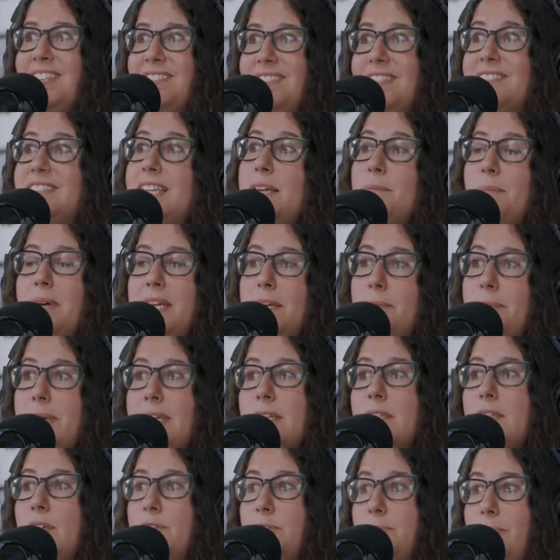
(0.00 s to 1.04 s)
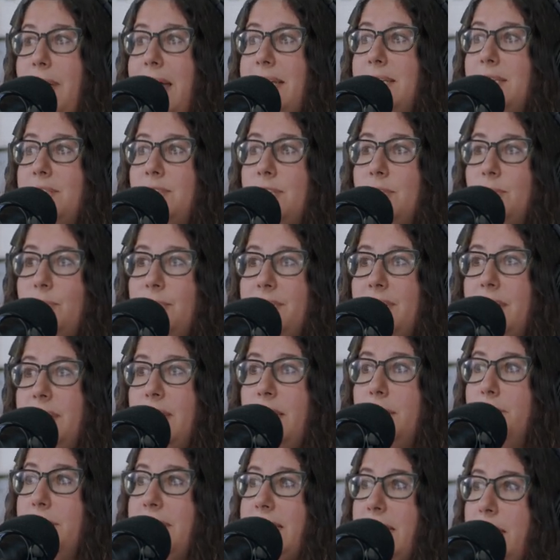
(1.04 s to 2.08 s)
that they might have been closed-minded to and then
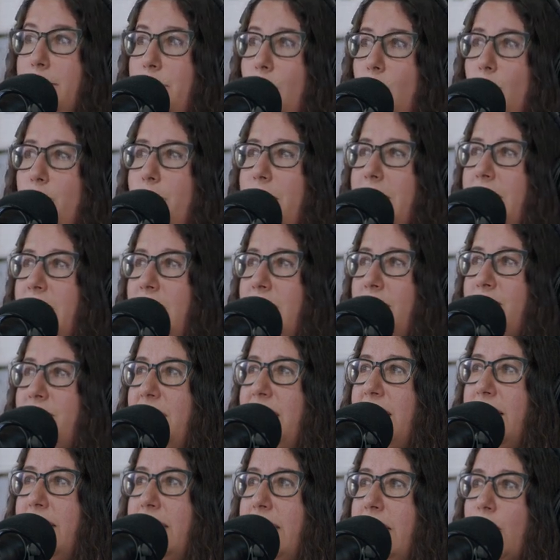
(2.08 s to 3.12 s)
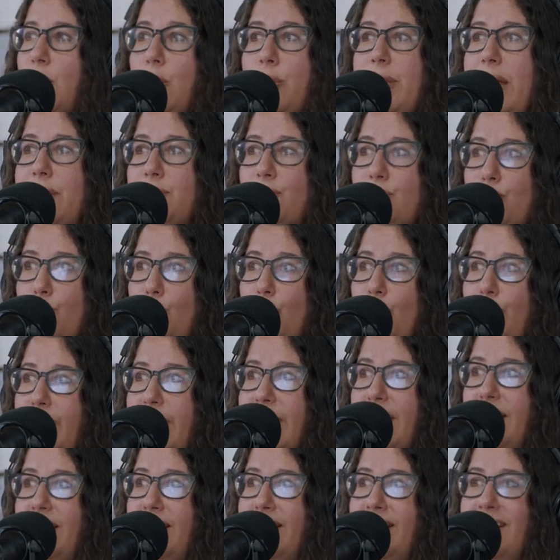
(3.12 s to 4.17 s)
they became open if they didn't hear that
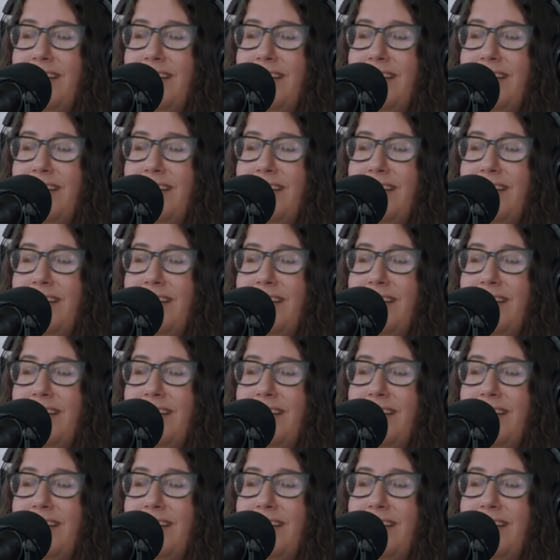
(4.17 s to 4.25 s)
story